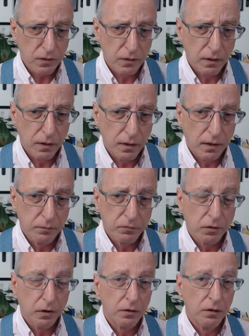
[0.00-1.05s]
I'm
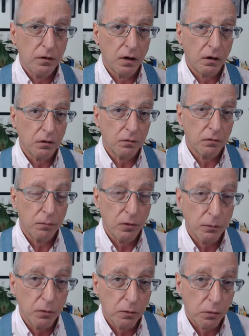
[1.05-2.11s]
talking,
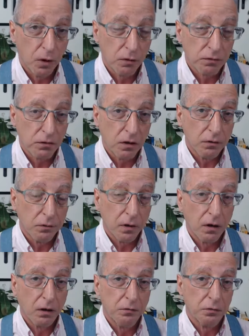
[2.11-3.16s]
people grossing under
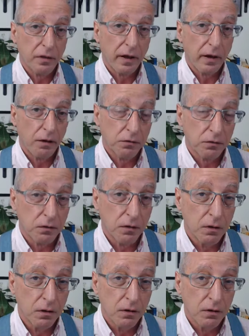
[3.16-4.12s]
100,000.